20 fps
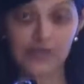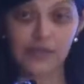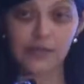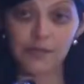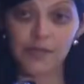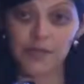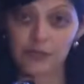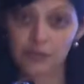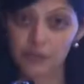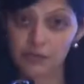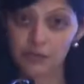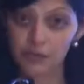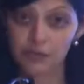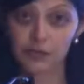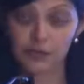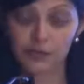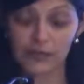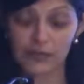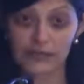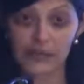And method of
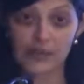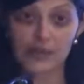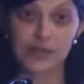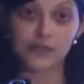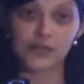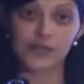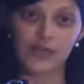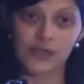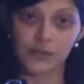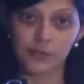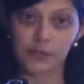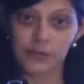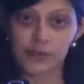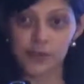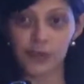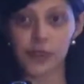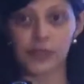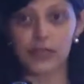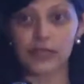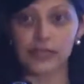treatment claims, as we
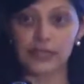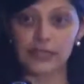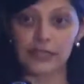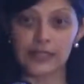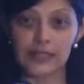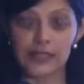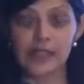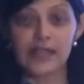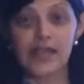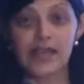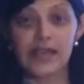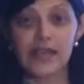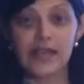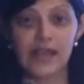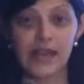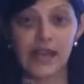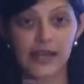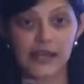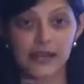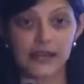saw earlier,
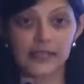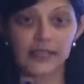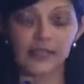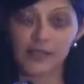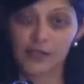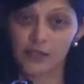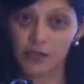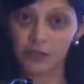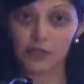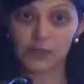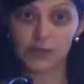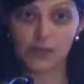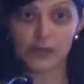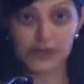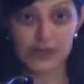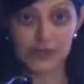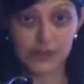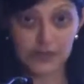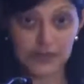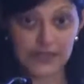under industrial
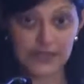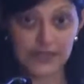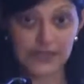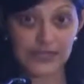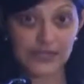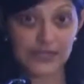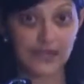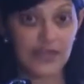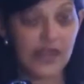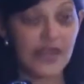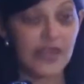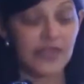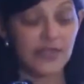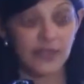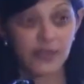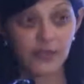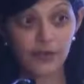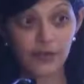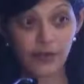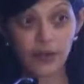applicability,
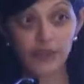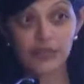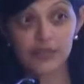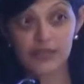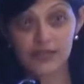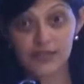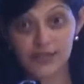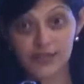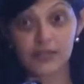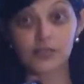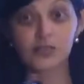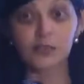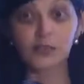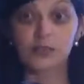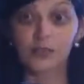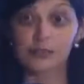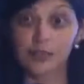they're not considered to be